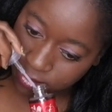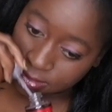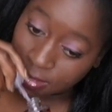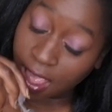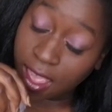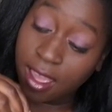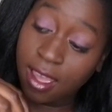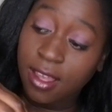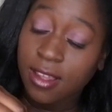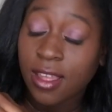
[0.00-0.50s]

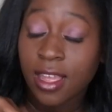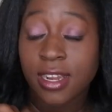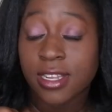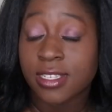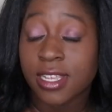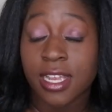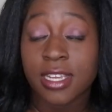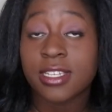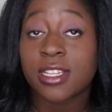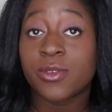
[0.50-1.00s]
Yeah, and
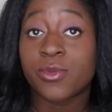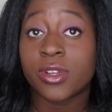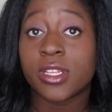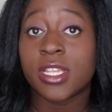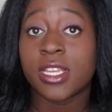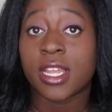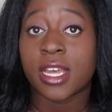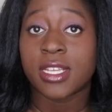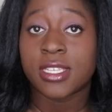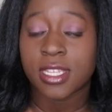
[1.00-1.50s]
it's actually
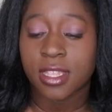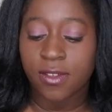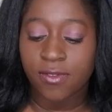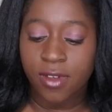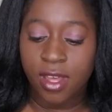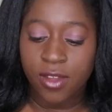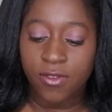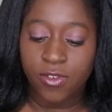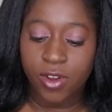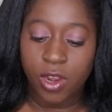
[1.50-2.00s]
really nice in the
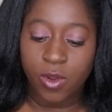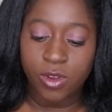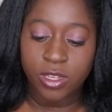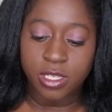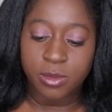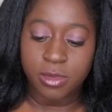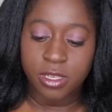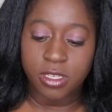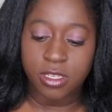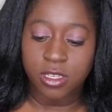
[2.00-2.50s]
fine
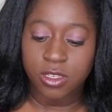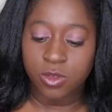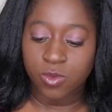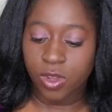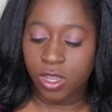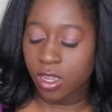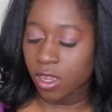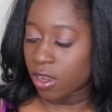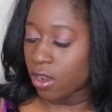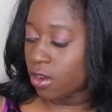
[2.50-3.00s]
fragrance mist as
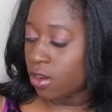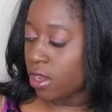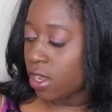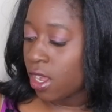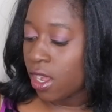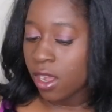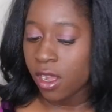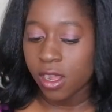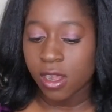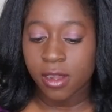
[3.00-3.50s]
well.
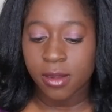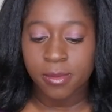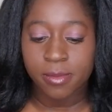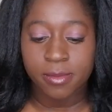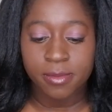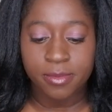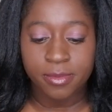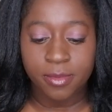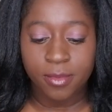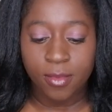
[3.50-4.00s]

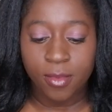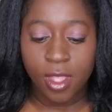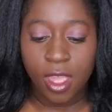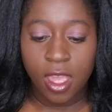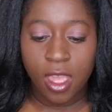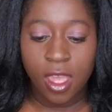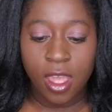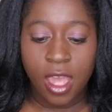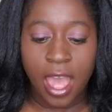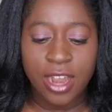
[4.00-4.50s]
Um,
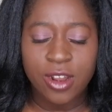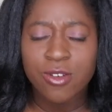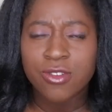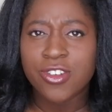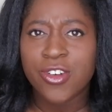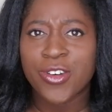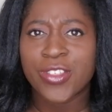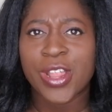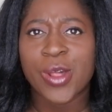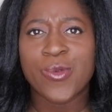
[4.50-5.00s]
I don't
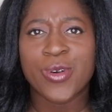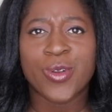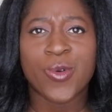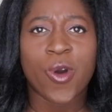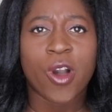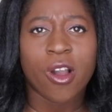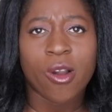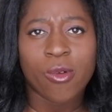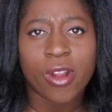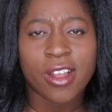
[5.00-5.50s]
know that I want to
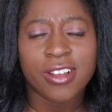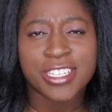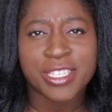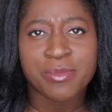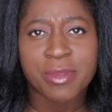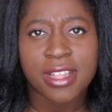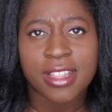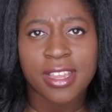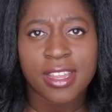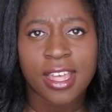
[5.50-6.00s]
walk around
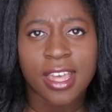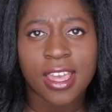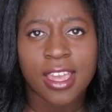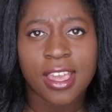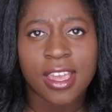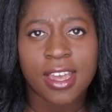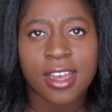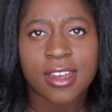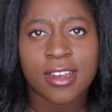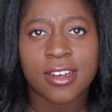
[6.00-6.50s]
smelling
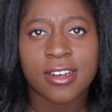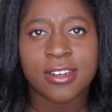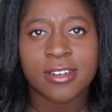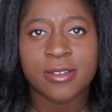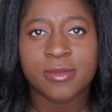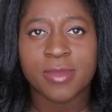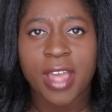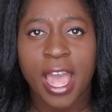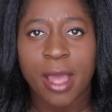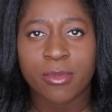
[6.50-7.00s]
like
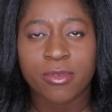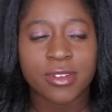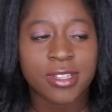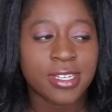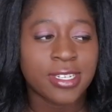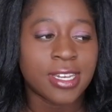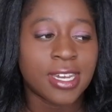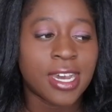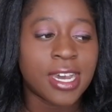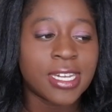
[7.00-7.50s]
um, apple
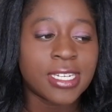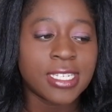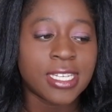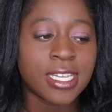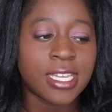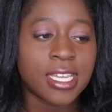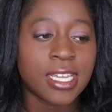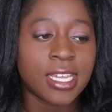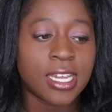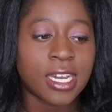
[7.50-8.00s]
and
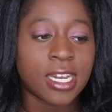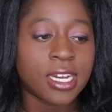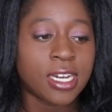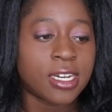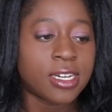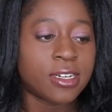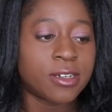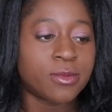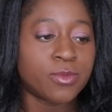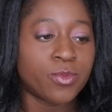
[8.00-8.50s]
honey
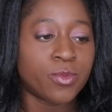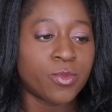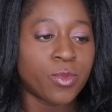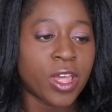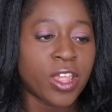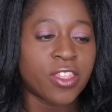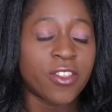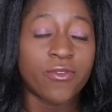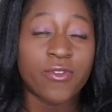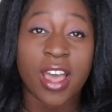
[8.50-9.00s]
um,
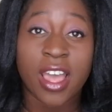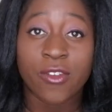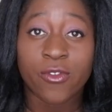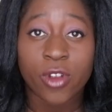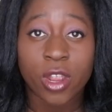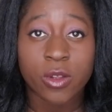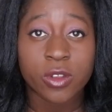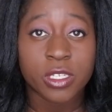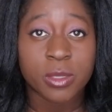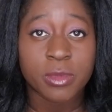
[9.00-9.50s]
in the fine
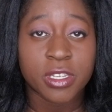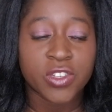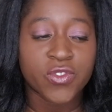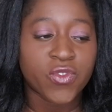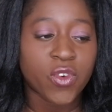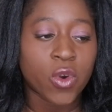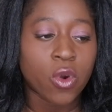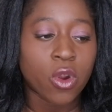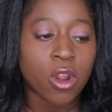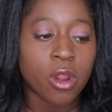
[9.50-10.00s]
fragrance mist
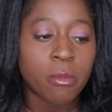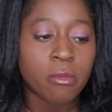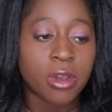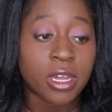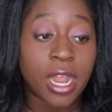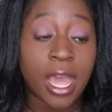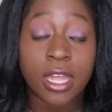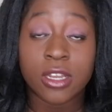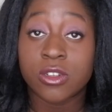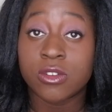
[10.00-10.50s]
form,
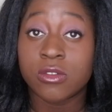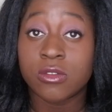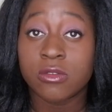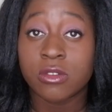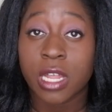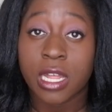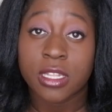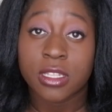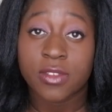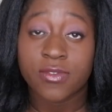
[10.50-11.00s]
but I do
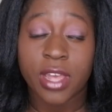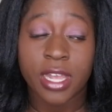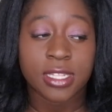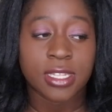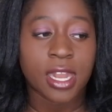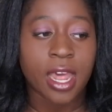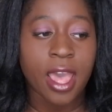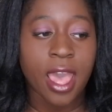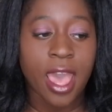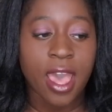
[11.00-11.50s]
like the fact
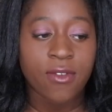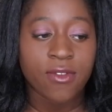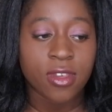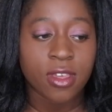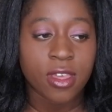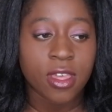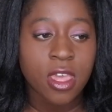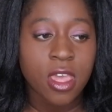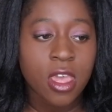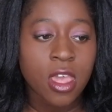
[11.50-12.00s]
that I have
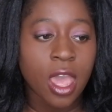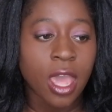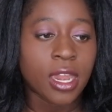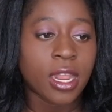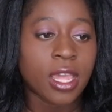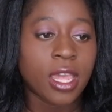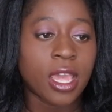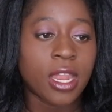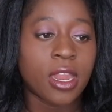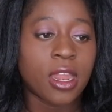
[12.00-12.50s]
it. And
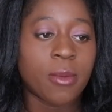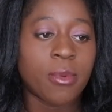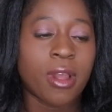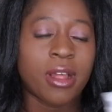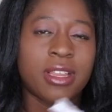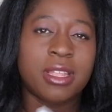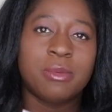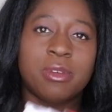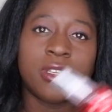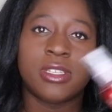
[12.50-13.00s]
again, it'll
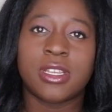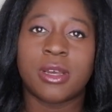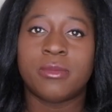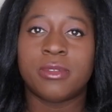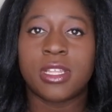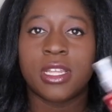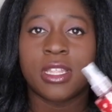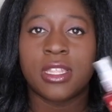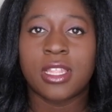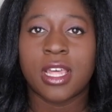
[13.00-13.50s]
probably be
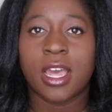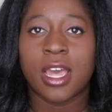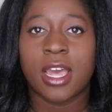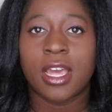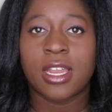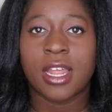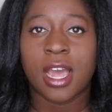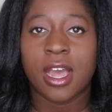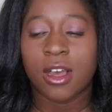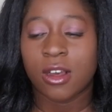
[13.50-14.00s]
something
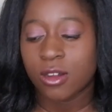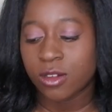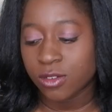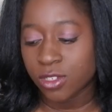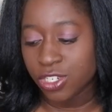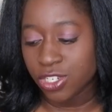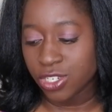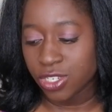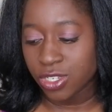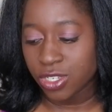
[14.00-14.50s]
that I'll
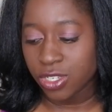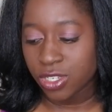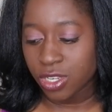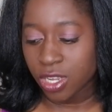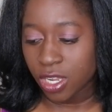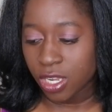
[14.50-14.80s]
just,